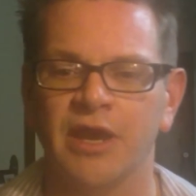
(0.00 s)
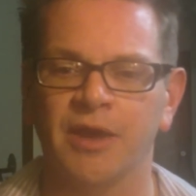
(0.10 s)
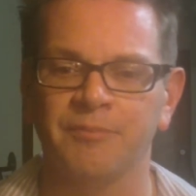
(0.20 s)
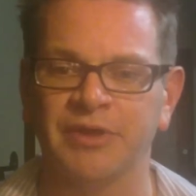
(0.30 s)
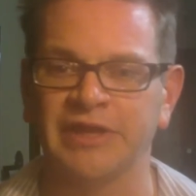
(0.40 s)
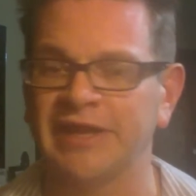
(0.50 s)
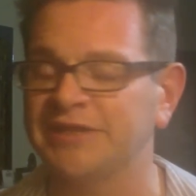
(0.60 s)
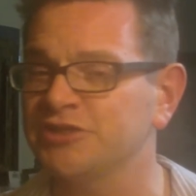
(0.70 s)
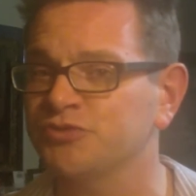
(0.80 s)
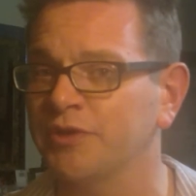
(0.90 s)
Um, but in
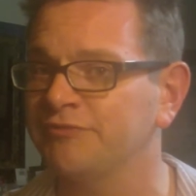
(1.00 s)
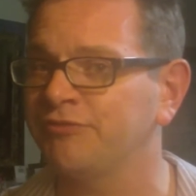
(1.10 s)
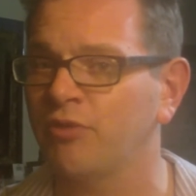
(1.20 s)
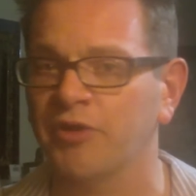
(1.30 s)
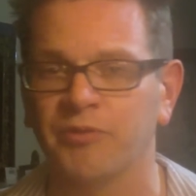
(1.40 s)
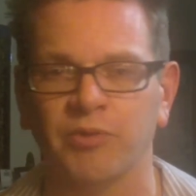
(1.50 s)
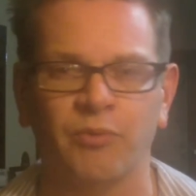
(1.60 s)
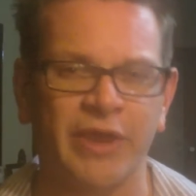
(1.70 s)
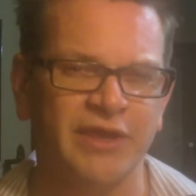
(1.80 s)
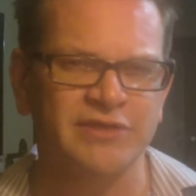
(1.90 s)
1824, there were
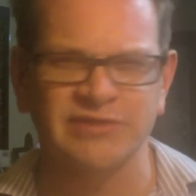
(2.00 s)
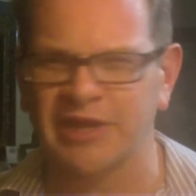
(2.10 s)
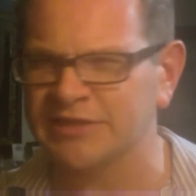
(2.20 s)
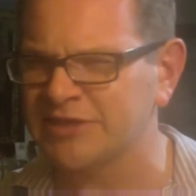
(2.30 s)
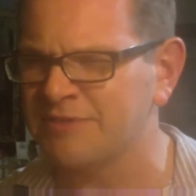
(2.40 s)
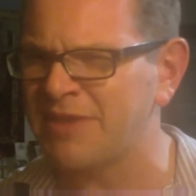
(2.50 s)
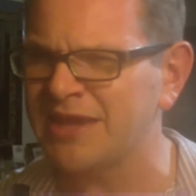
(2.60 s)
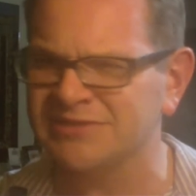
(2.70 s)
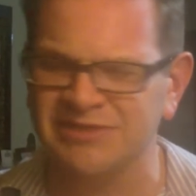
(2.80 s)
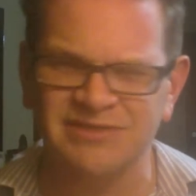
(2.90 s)
Whigs and
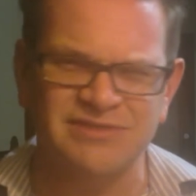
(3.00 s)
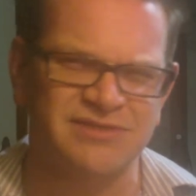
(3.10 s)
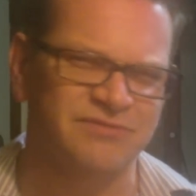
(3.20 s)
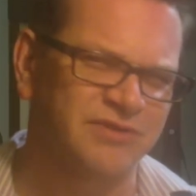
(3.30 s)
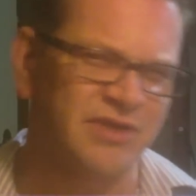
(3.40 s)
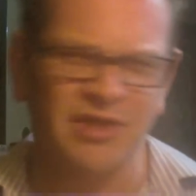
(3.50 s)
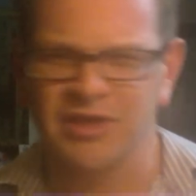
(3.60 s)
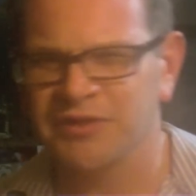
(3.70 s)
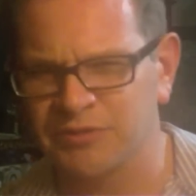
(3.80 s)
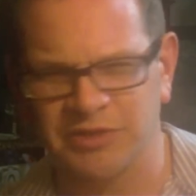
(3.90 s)
anti-Masons, and
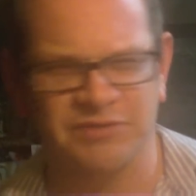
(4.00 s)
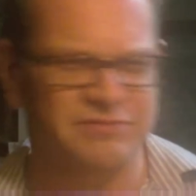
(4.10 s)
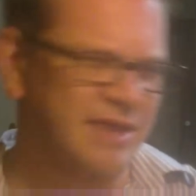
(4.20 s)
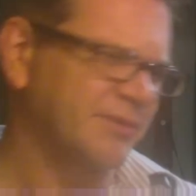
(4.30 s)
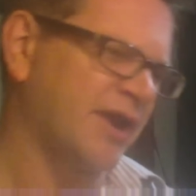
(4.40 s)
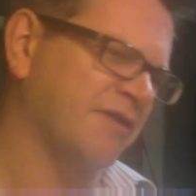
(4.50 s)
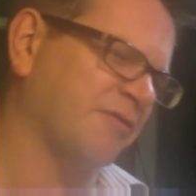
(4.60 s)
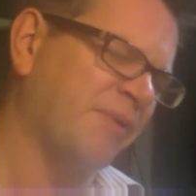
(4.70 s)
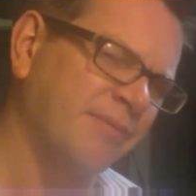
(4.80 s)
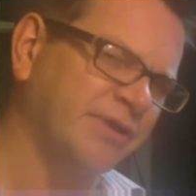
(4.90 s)
there were Democratic
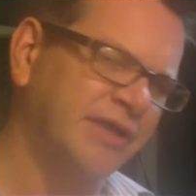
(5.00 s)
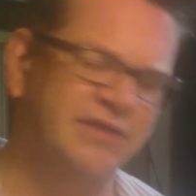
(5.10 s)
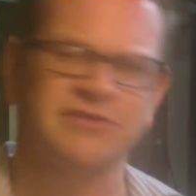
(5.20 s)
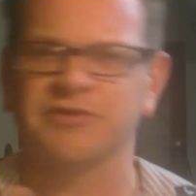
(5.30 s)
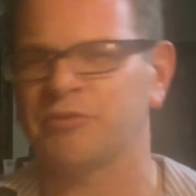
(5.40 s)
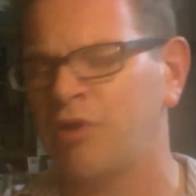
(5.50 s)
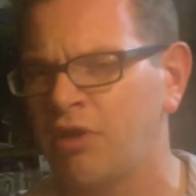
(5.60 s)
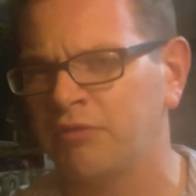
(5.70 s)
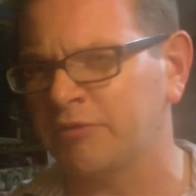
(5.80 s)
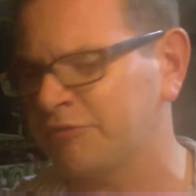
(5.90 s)
Republicans, and there were
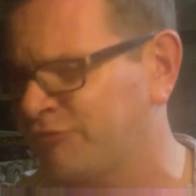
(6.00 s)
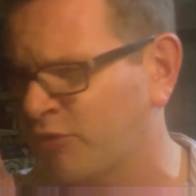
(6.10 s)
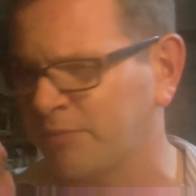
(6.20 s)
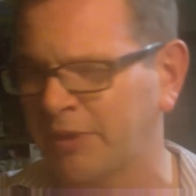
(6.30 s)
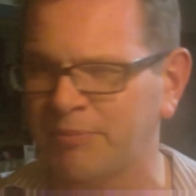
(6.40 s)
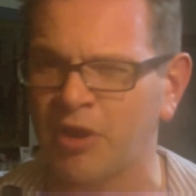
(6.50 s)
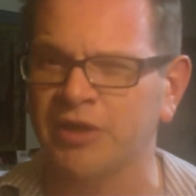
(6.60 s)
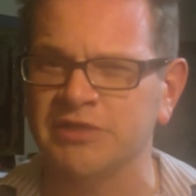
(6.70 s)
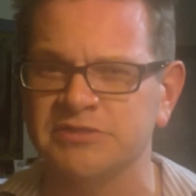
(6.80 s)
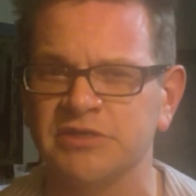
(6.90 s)
all there were four big
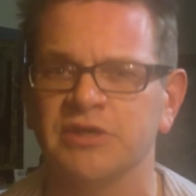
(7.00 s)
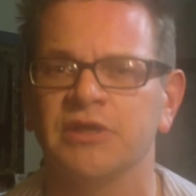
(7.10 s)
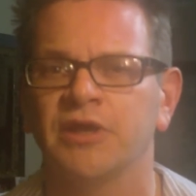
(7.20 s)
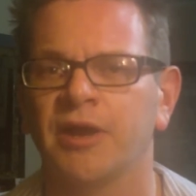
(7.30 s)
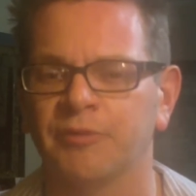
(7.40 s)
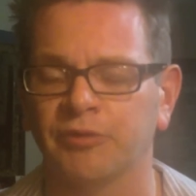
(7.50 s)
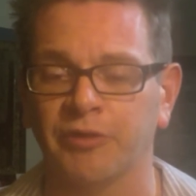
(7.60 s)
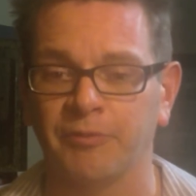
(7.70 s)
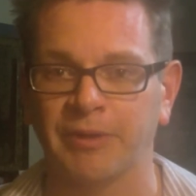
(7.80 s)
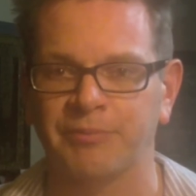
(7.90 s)
parties, um, or
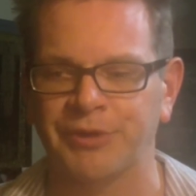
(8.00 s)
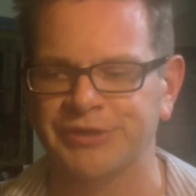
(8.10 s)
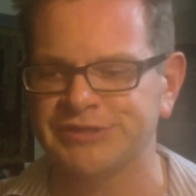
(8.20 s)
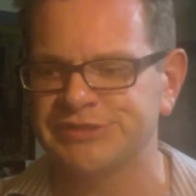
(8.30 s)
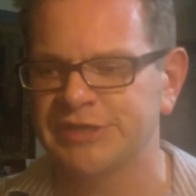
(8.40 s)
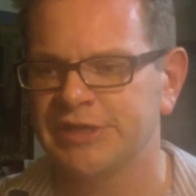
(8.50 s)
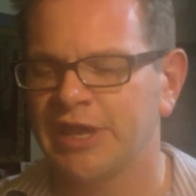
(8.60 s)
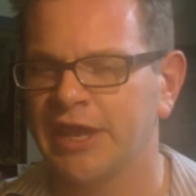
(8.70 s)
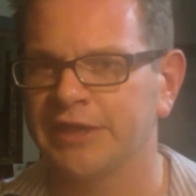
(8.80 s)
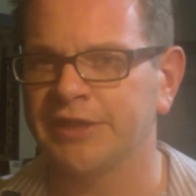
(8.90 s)
little big parties.
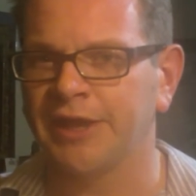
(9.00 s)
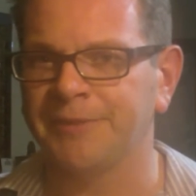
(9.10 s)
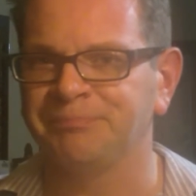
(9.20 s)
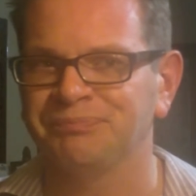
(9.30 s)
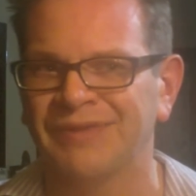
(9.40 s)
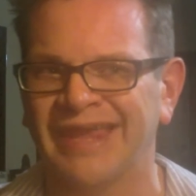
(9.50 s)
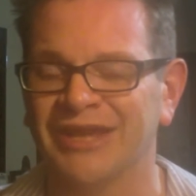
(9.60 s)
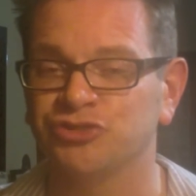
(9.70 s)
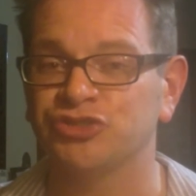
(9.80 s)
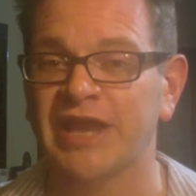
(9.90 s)
And um,
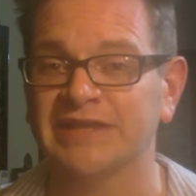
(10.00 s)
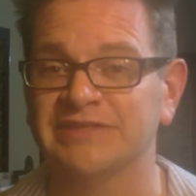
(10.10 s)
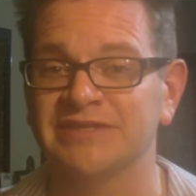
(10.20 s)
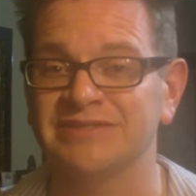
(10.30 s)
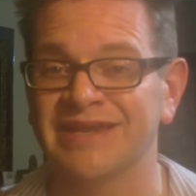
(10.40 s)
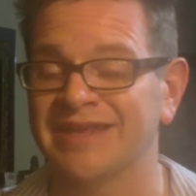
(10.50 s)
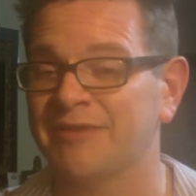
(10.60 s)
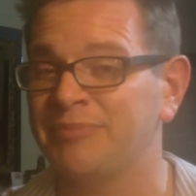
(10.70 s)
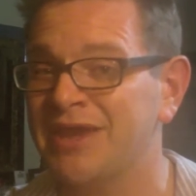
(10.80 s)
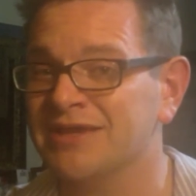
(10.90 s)
Andrew Jackson didn't
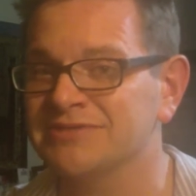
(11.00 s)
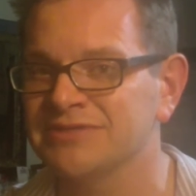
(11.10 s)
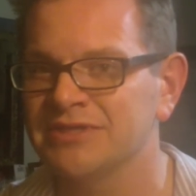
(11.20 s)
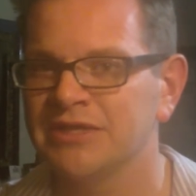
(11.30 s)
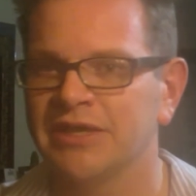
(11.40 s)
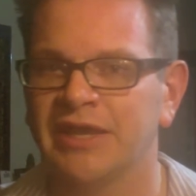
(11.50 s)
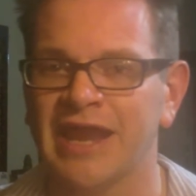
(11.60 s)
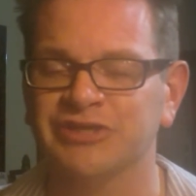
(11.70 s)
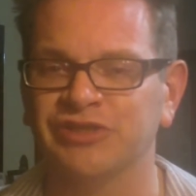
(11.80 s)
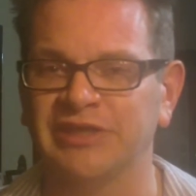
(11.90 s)
get picked. It
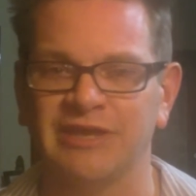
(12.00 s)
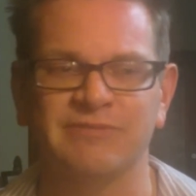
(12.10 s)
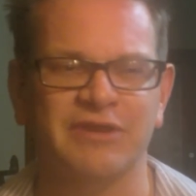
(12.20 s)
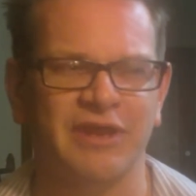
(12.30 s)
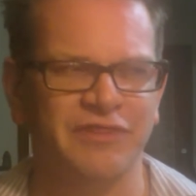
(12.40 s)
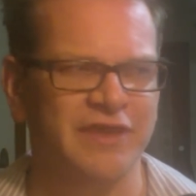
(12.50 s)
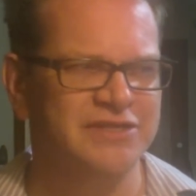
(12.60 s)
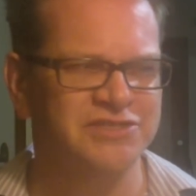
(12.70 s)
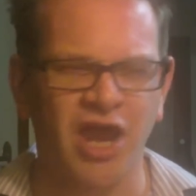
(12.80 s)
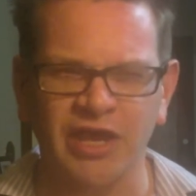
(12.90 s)
actually came down, I think,
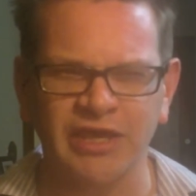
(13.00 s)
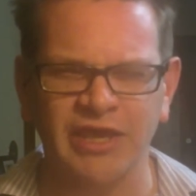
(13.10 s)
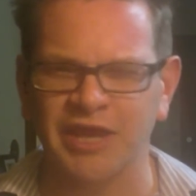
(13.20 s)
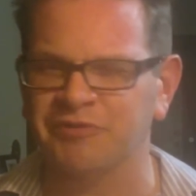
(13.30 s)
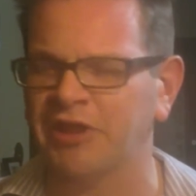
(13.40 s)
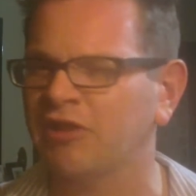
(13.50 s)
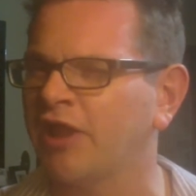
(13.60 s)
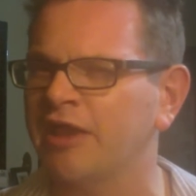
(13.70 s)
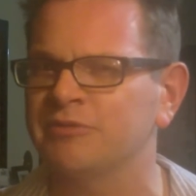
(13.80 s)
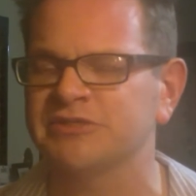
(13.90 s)
Kentucky. Henry
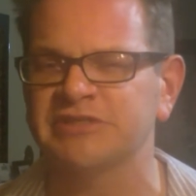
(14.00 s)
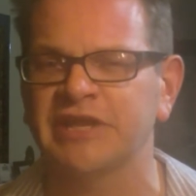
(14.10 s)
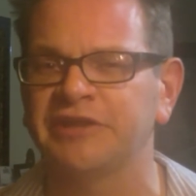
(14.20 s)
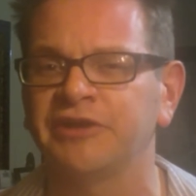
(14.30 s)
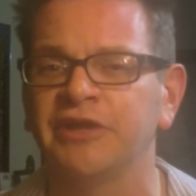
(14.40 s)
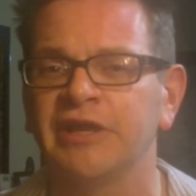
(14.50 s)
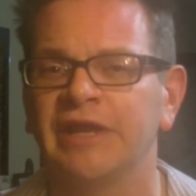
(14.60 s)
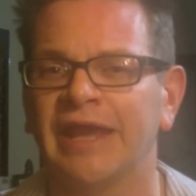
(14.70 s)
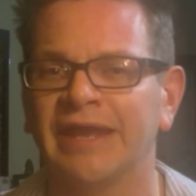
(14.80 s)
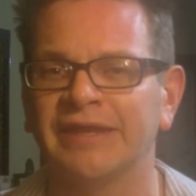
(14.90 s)
Clay was a senator,
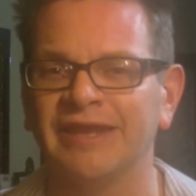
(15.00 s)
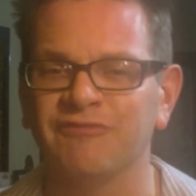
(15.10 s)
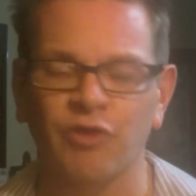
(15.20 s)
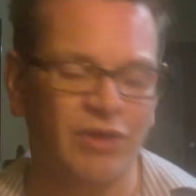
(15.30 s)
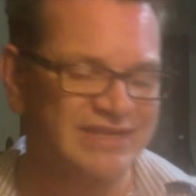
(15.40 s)
and even though